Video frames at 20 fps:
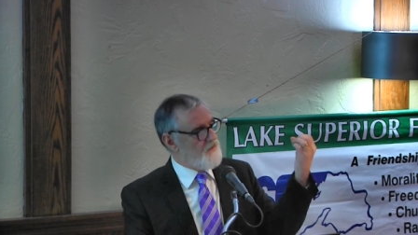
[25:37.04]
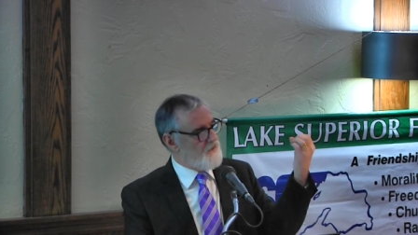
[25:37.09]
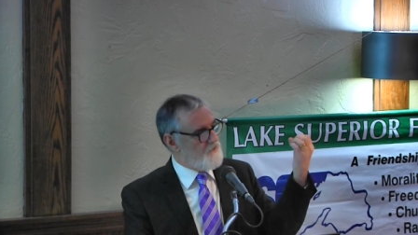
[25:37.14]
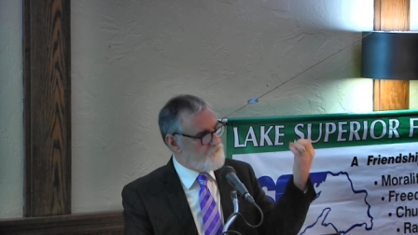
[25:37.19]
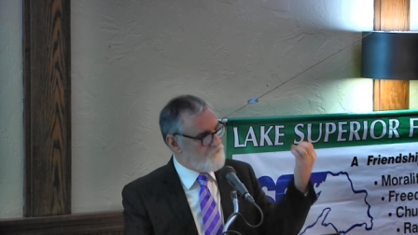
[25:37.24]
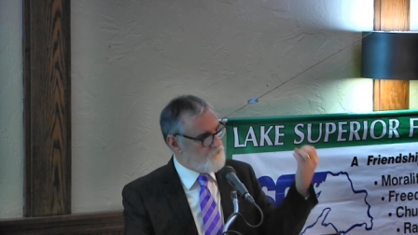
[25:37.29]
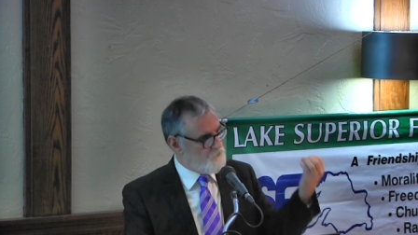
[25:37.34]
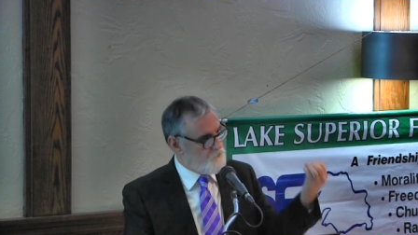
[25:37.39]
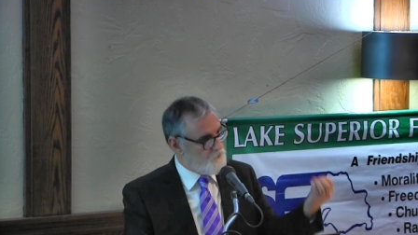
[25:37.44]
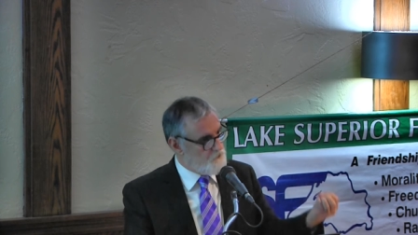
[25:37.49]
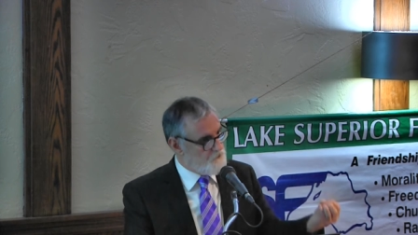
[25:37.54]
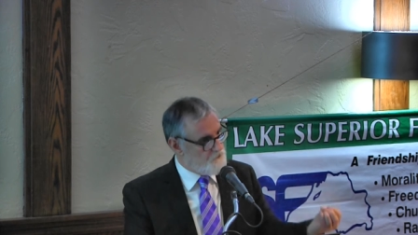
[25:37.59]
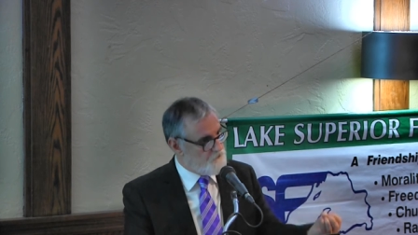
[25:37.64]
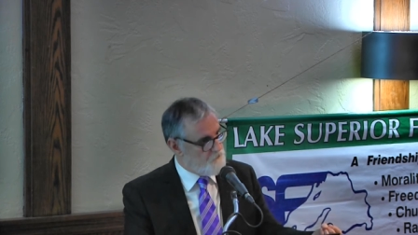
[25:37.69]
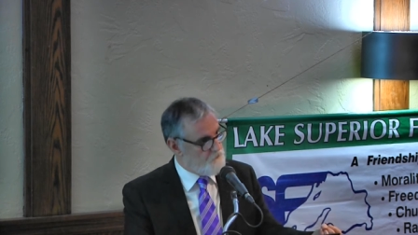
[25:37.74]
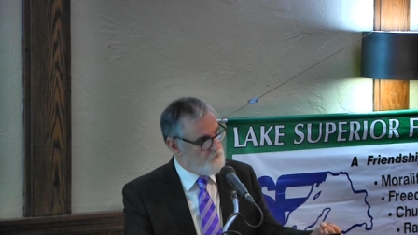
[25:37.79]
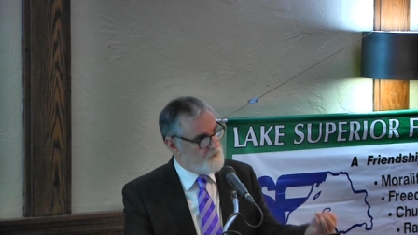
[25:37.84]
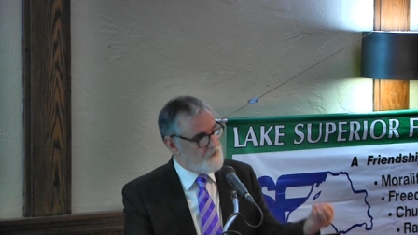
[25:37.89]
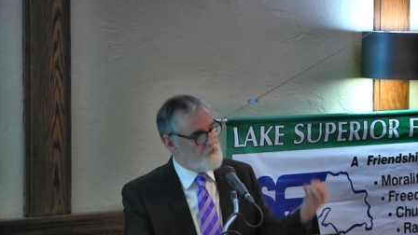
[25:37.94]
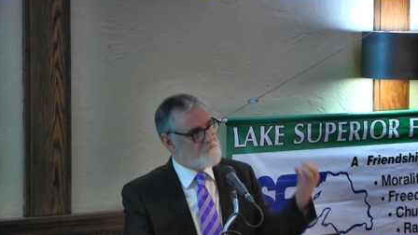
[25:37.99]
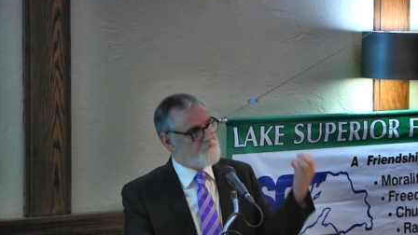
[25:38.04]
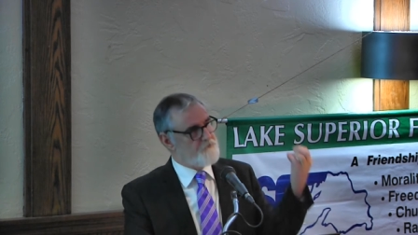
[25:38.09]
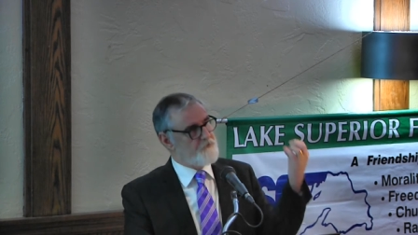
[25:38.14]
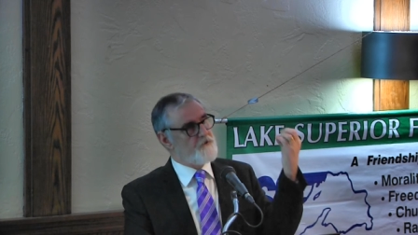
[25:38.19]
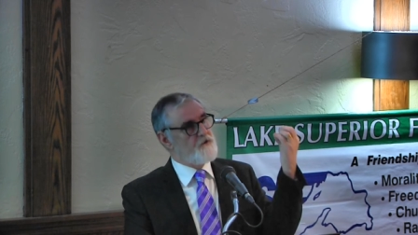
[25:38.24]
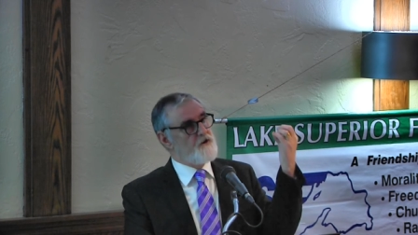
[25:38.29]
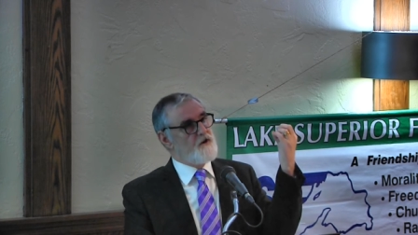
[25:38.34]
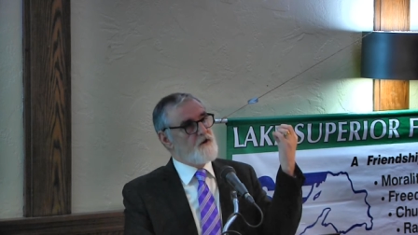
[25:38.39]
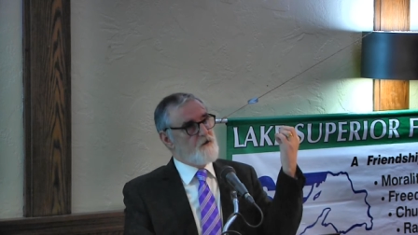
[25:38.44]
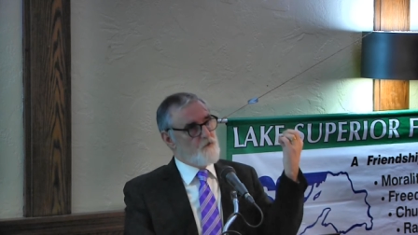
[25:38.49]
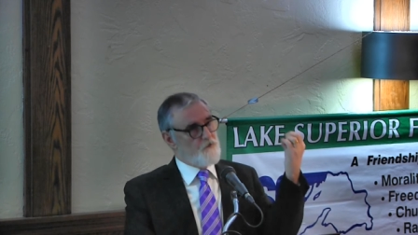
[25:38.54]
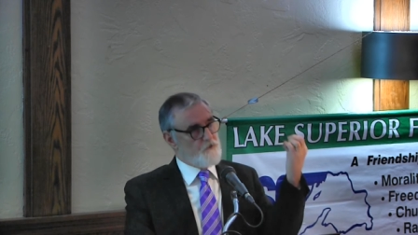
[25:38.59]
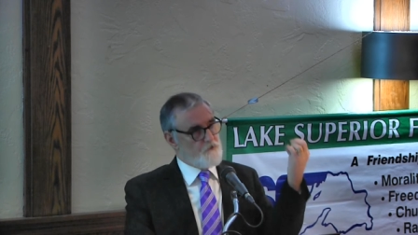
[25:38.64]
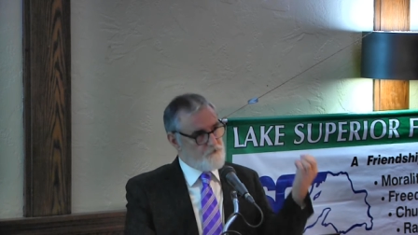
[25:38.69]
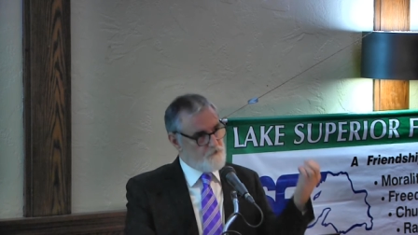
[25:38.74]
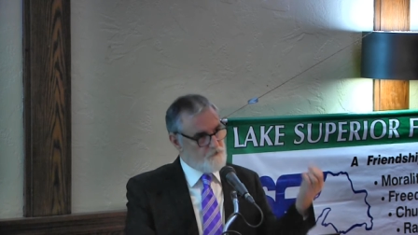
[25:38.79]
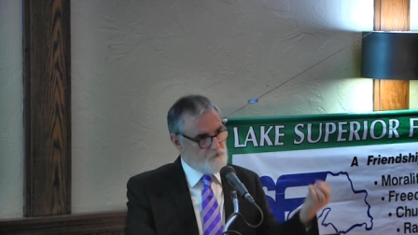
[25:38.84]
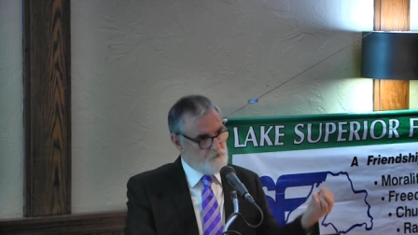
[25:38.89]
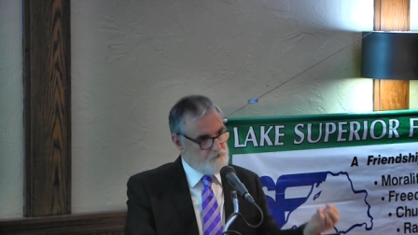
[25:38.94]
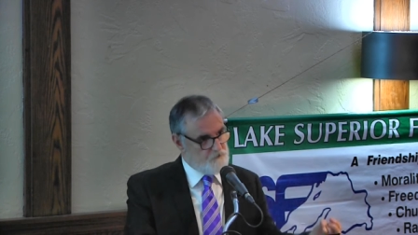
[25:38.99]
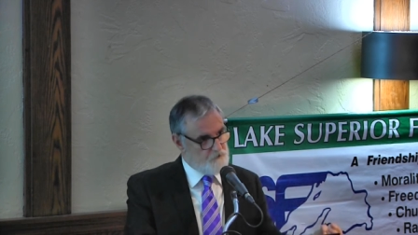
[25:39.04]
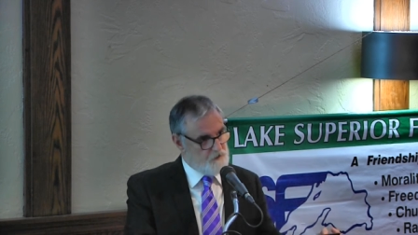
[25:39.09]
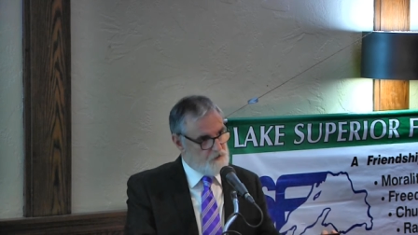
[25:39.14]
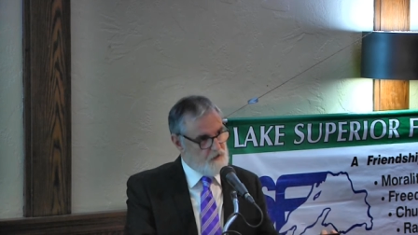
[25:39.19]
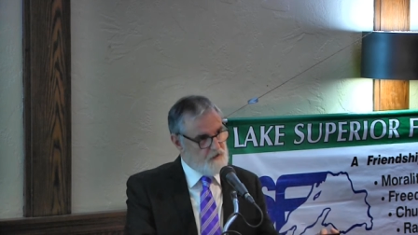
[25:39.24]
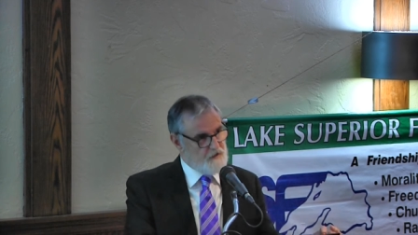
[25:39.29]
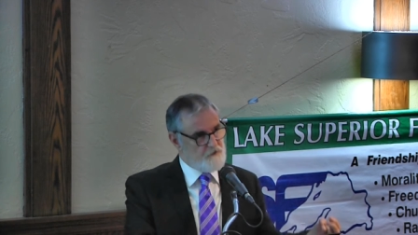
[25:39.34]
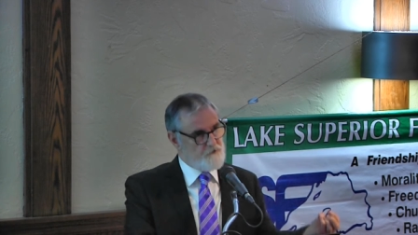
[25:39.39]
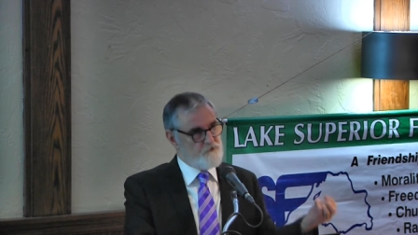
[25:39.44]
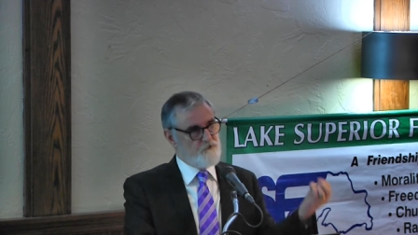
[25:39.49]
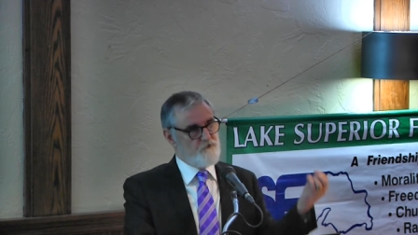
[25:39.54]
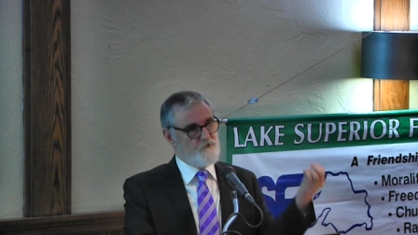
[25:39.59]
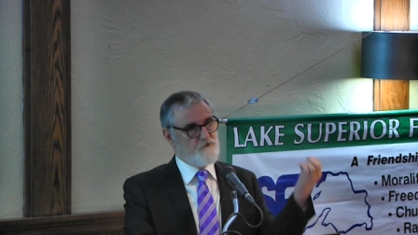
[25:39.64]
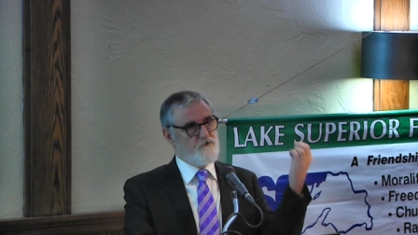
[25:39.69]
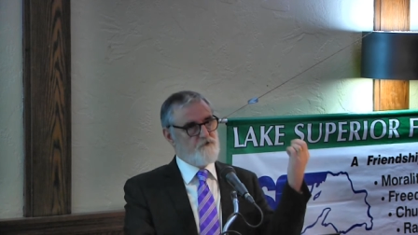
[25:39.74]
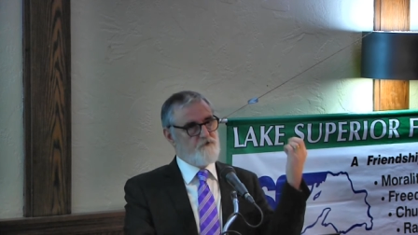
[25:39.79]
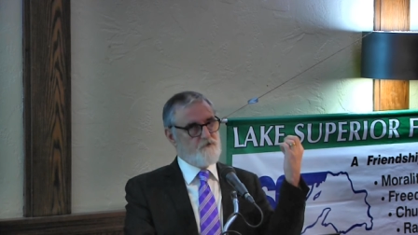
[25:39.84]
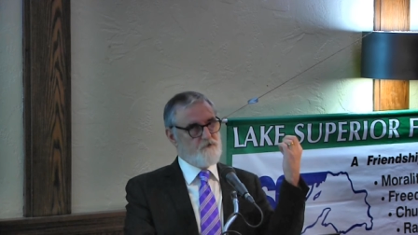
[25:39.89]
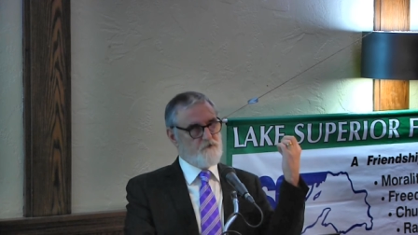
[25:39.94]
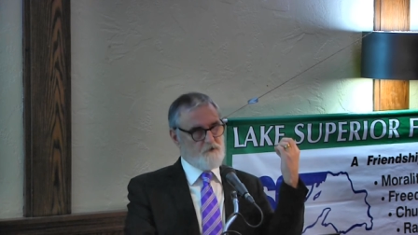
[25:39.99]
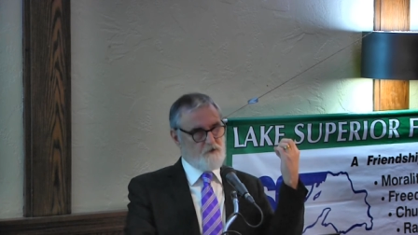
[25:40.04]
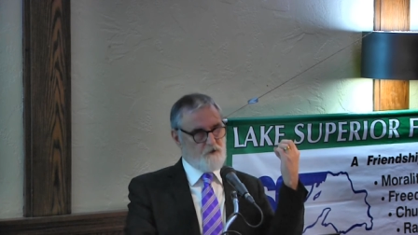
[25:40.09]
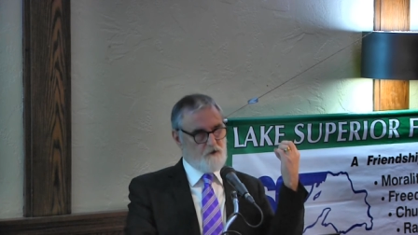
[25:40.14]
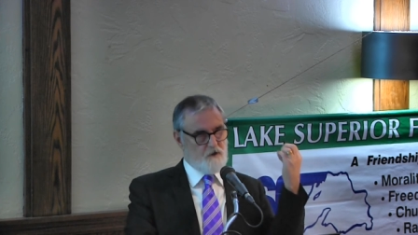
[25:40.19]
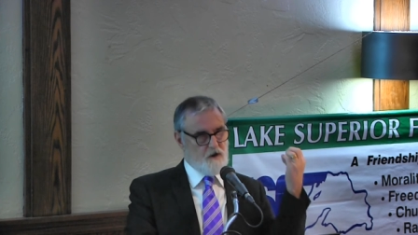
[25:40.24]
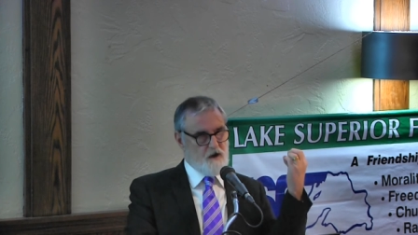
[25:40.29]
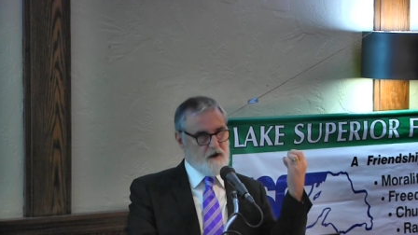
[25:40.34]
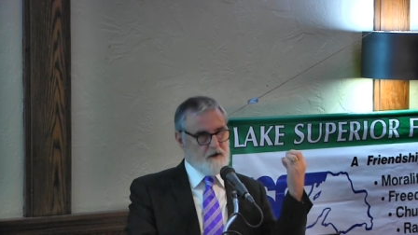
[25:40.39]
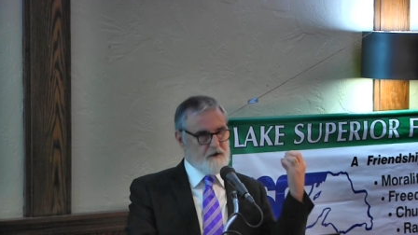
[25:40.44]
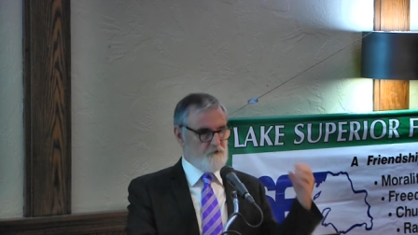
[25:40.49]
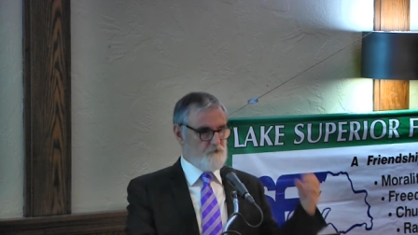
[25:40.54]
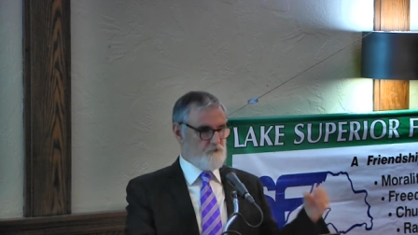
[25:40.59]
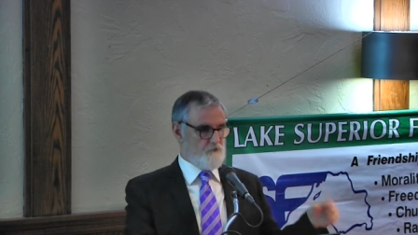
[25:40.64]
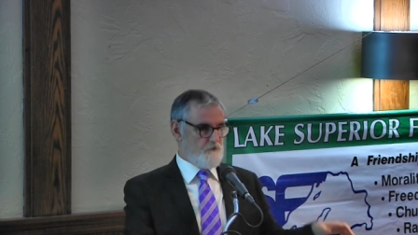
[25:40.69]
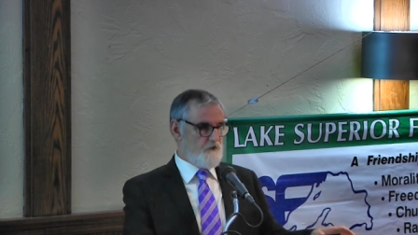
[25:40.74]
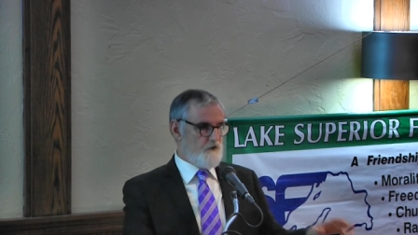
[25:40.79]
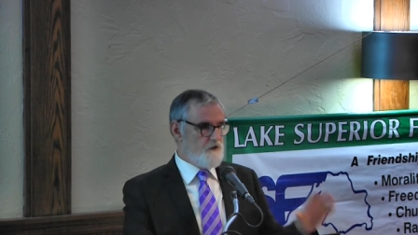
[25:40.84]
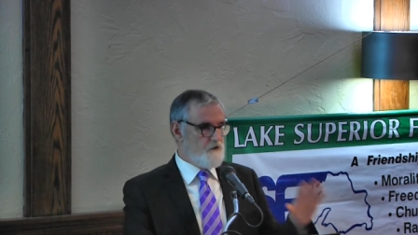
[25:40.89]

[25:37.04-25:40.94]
as you would to a lover or to a psychiatrist's client.